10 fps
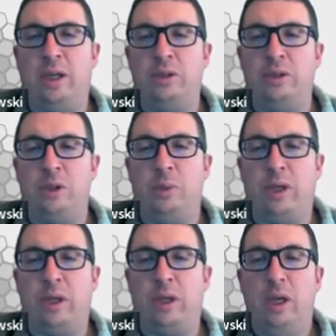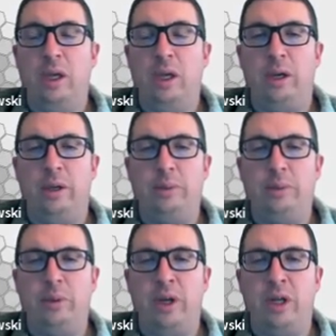I'll just pick a
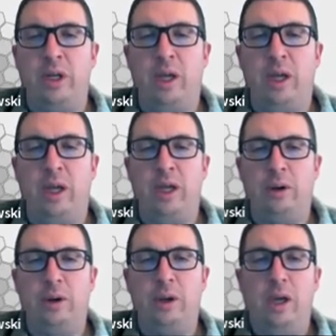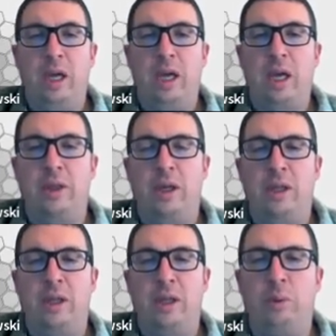random day here, and
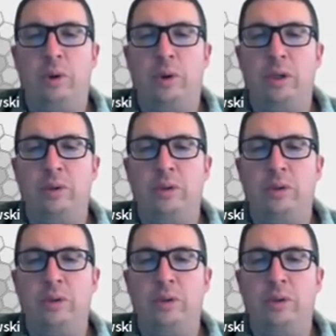then it will bring you